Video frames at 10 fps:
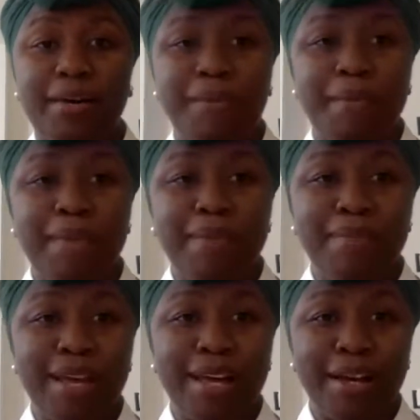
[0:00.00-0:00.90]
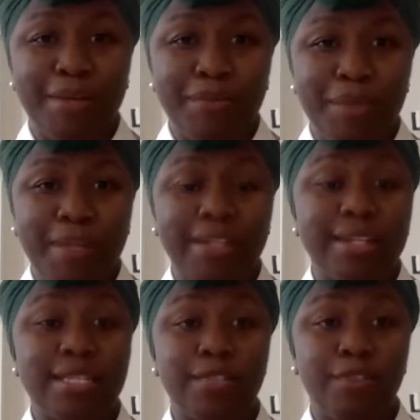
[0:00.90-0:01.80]
Maybe my
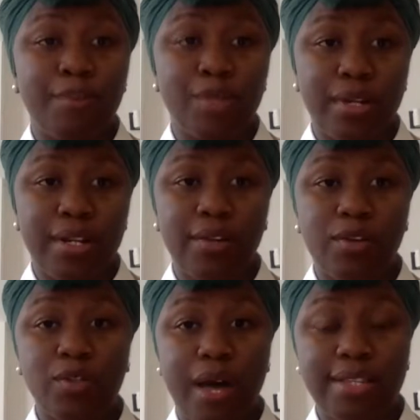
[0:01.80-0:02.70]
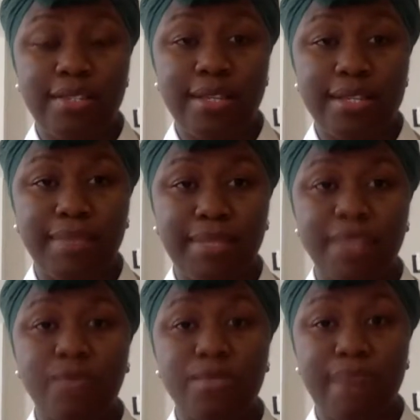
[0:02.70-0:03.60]
panelists from Botswana can also add to this, but that
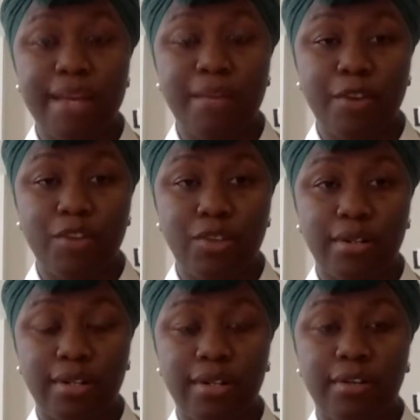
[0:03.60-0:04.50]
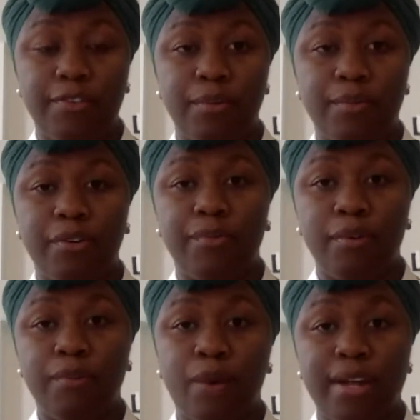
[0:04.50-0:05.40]
was my impression
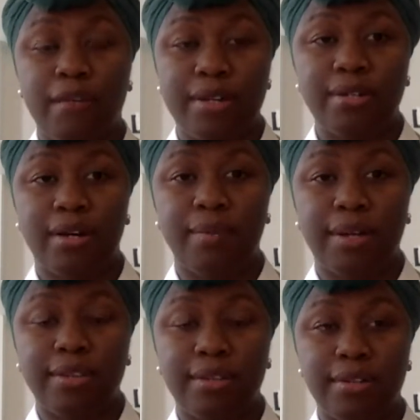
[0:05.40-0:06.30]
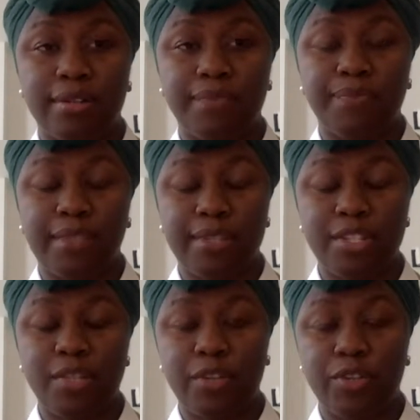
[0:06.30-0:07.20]
from what I read about the
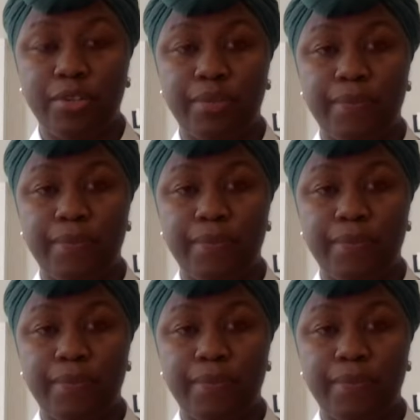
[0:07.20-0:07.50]
situation.